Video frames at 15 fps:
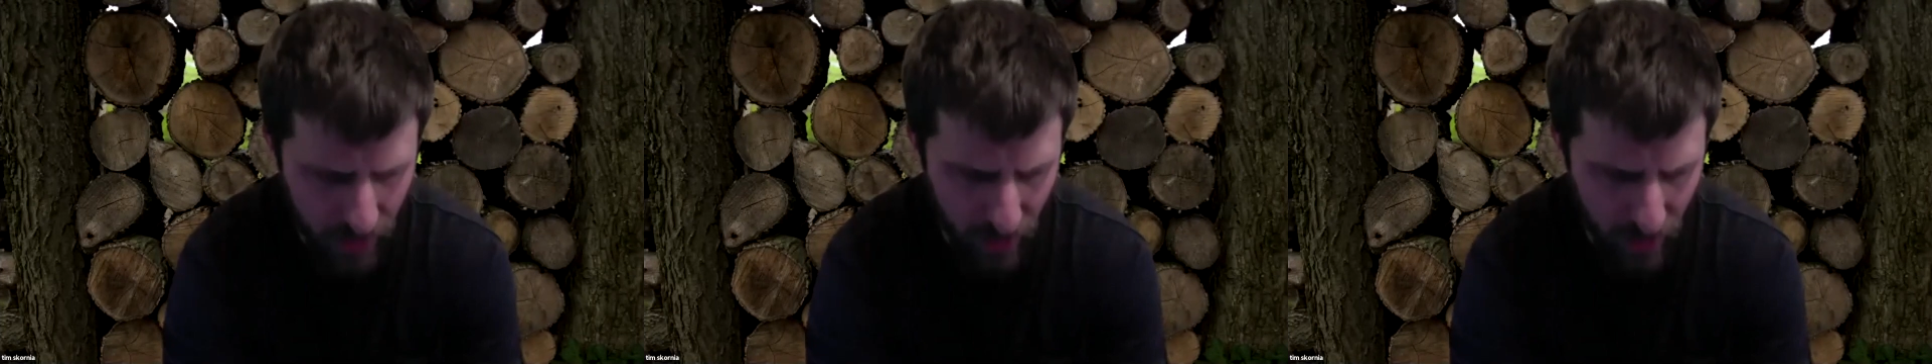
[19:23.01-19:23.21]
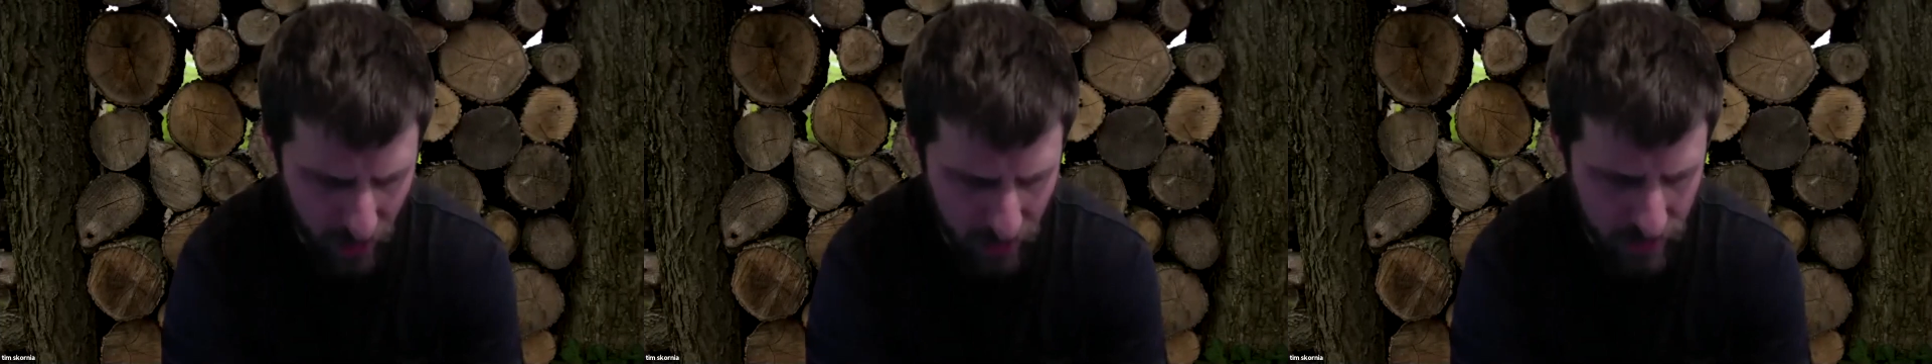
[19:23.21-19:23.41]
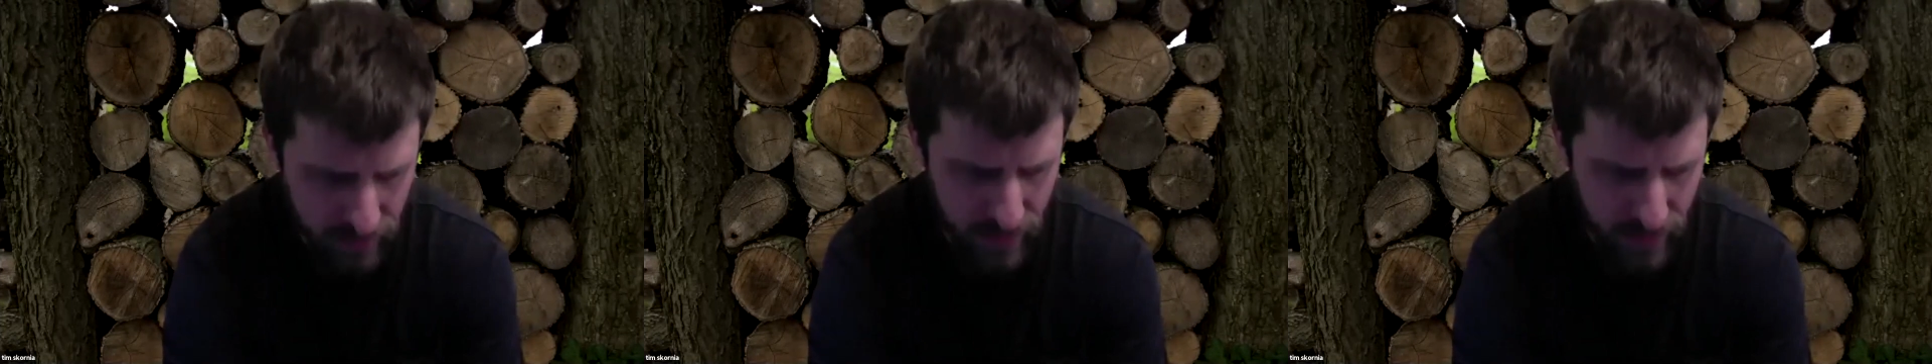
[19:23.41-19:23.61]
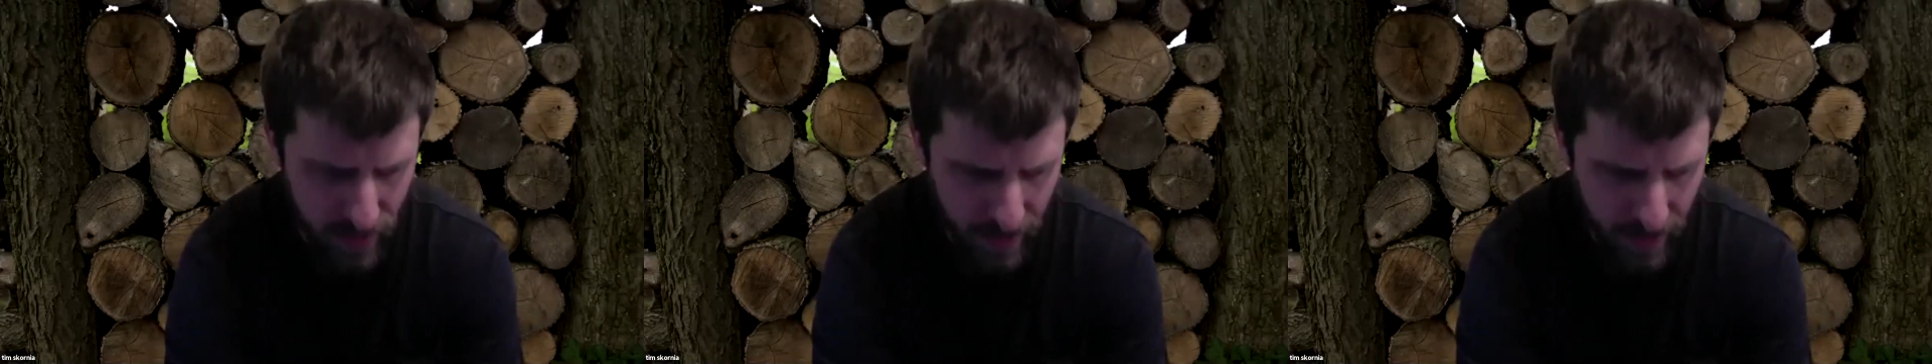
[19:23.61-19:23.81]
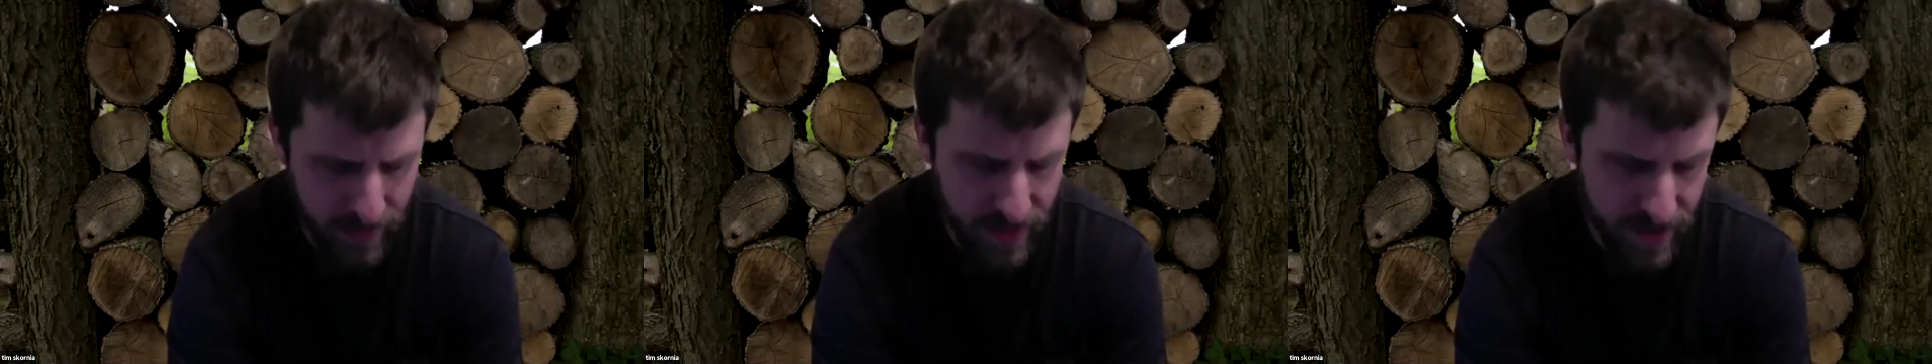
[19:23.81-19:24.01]
all,
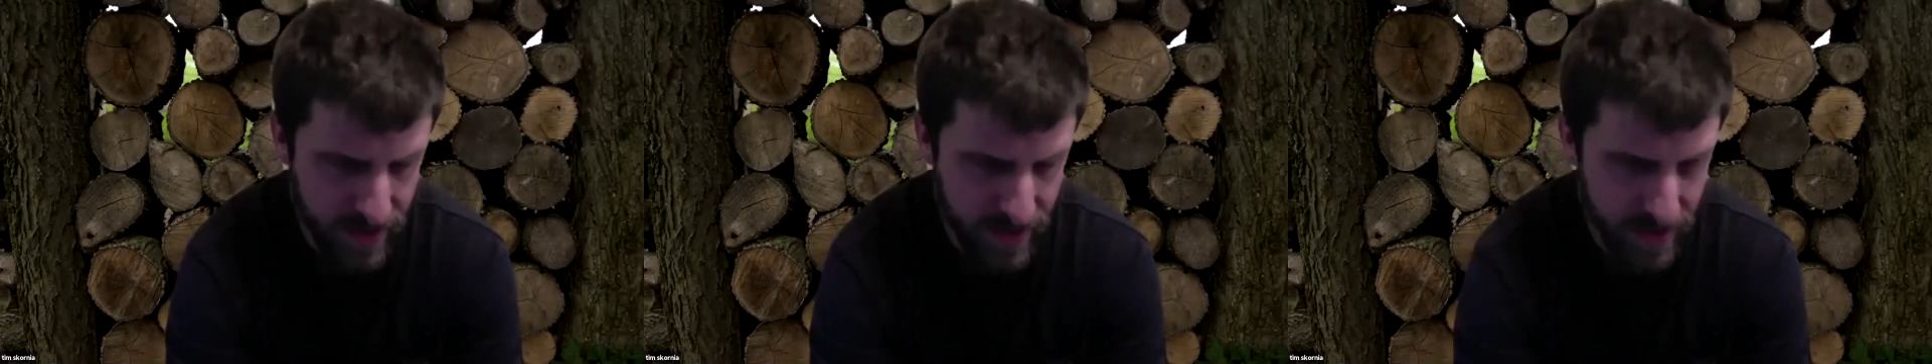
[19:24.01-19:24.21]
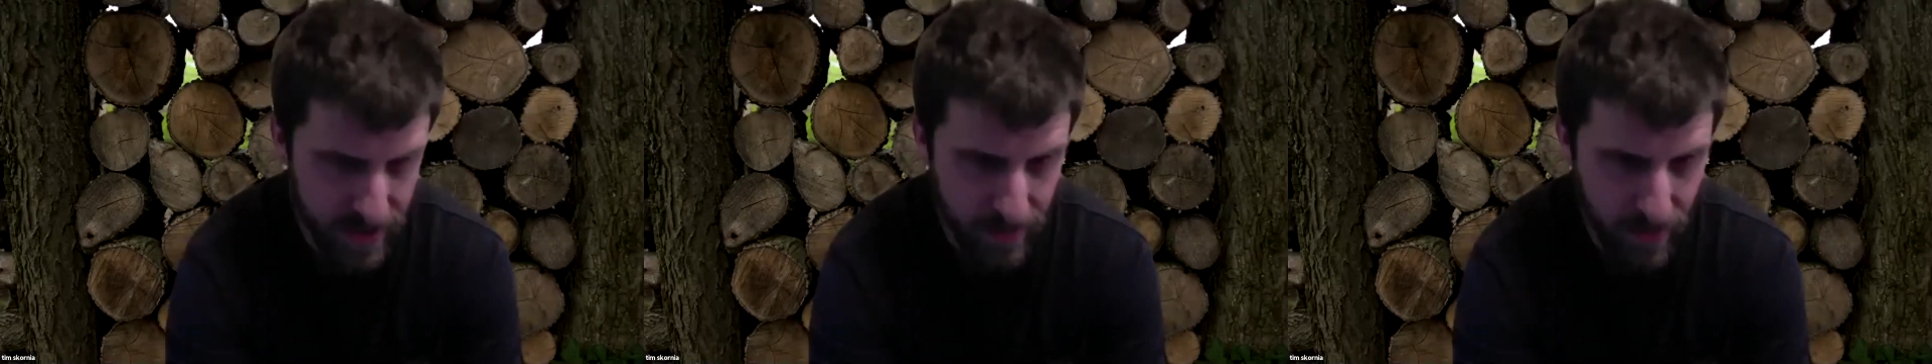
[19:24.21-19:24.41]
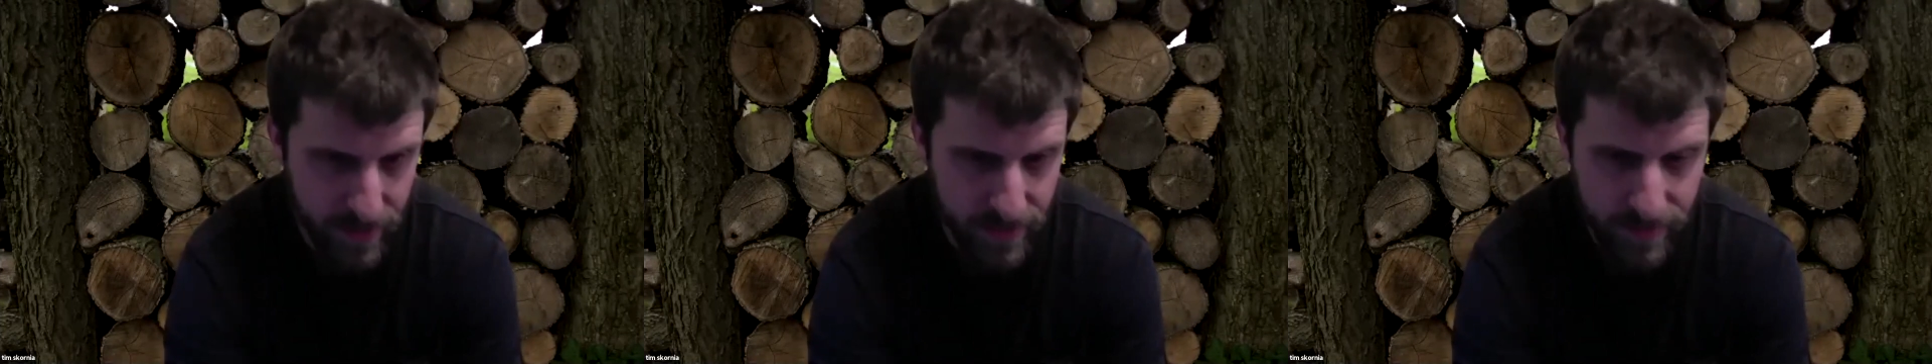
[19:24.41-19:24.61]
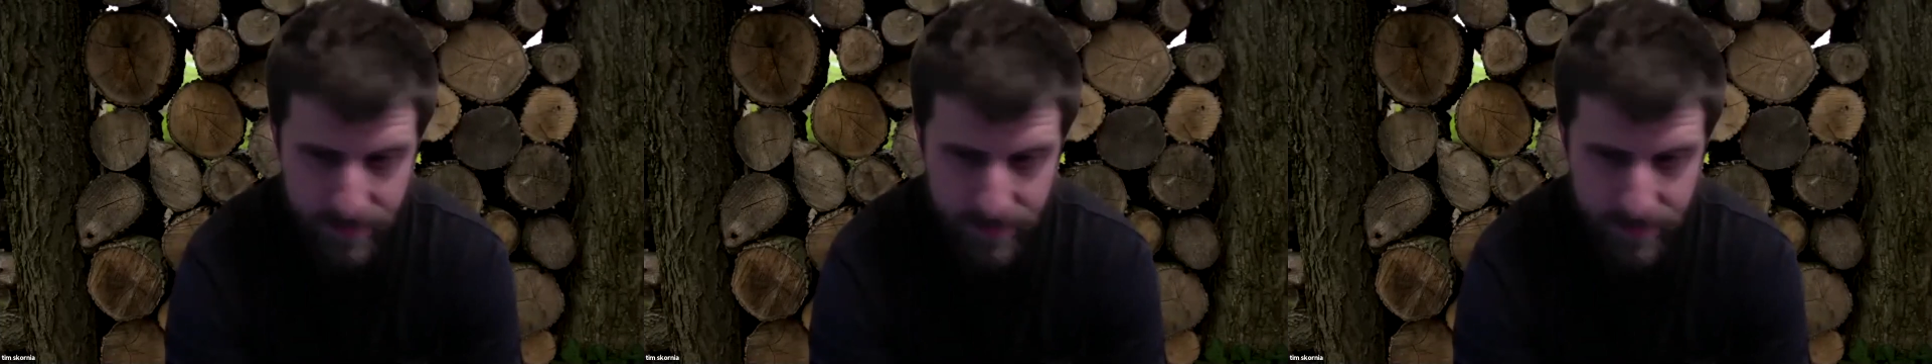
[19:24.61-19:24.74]
about 6 months.